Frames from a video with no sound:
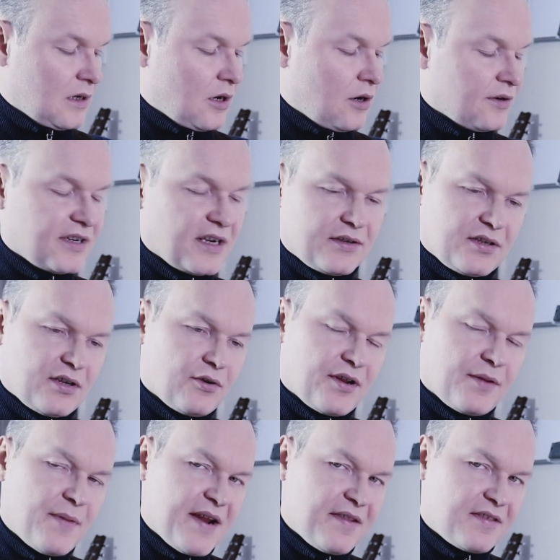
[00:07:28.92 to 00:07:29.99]
on that
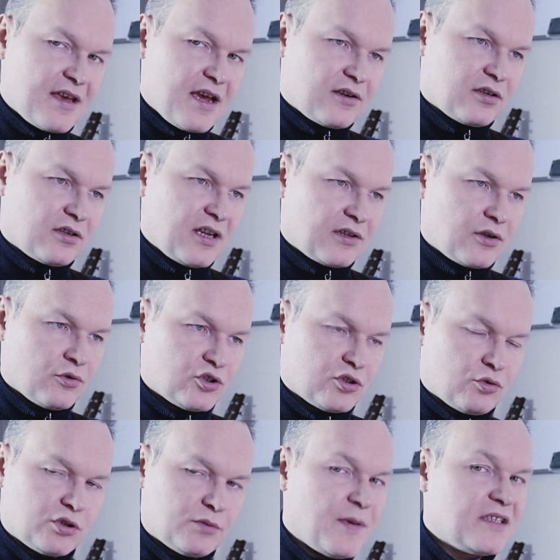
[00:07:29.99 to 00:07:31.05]
minor third that goes
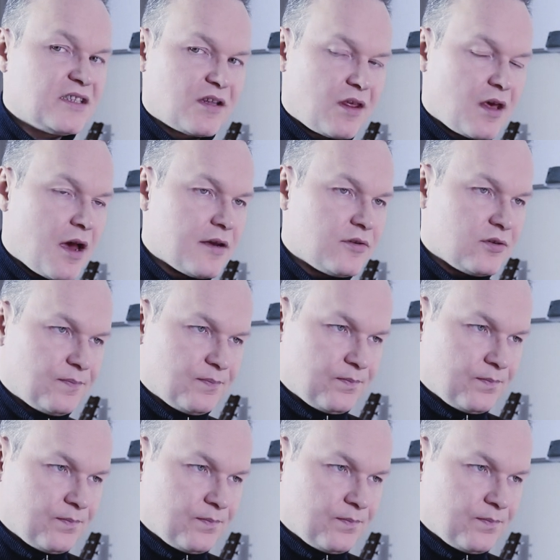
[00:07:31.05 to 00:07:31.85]
towards the major third,